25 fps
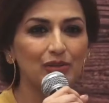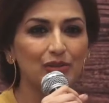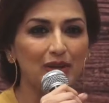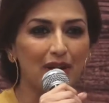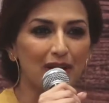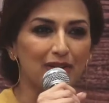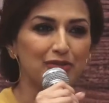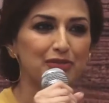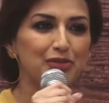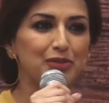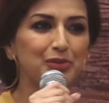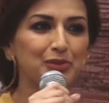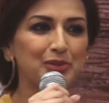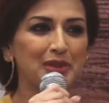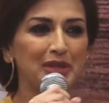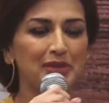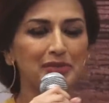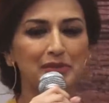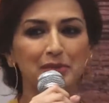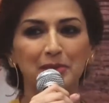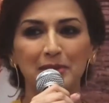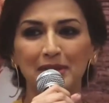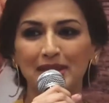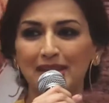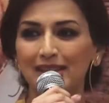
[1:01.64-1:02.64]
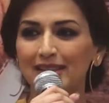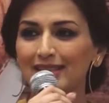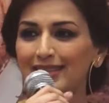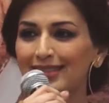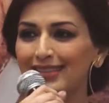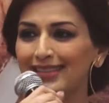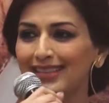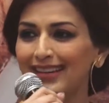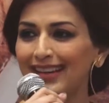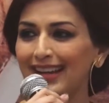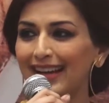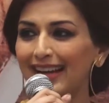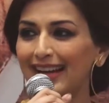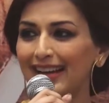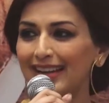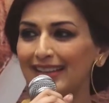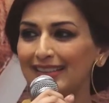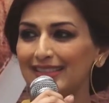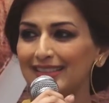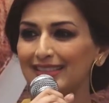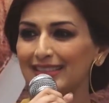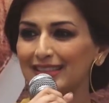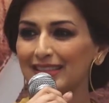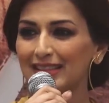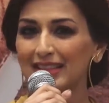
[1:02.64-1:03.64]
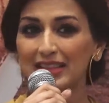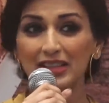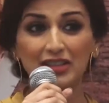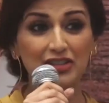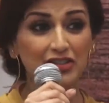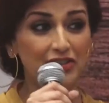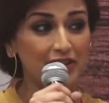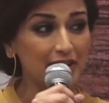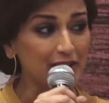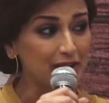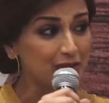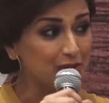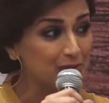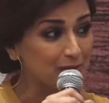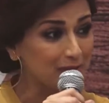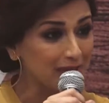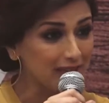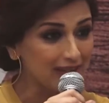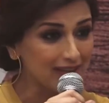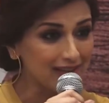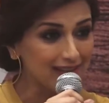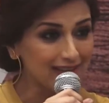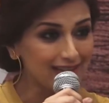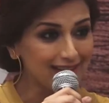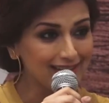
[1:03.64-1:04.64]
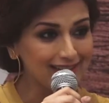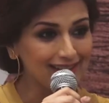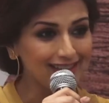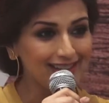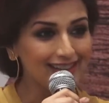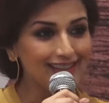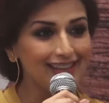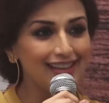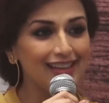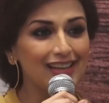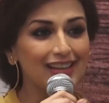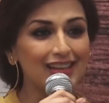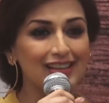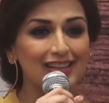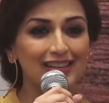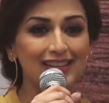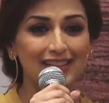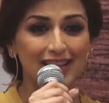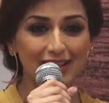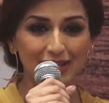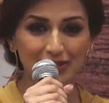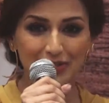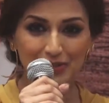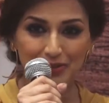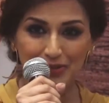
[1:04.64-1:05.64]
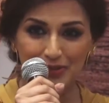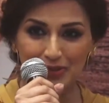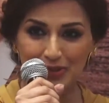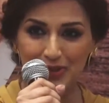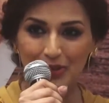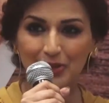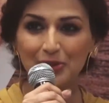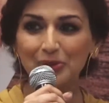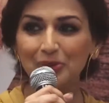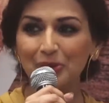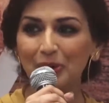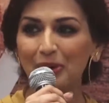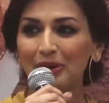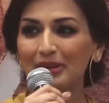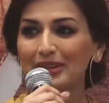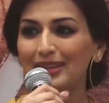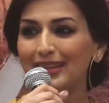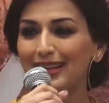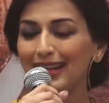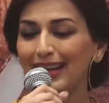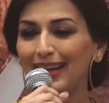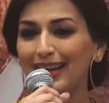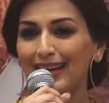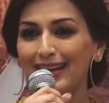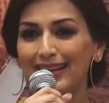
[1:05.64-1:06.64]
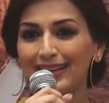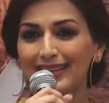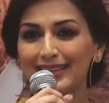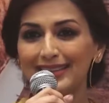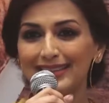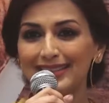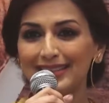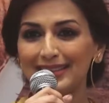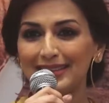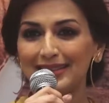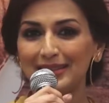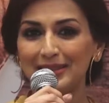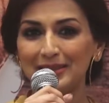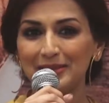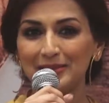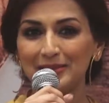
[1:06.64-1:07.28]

Good afternoon, everybody, and uh, it's great to be here. Nice to see you all, and uh,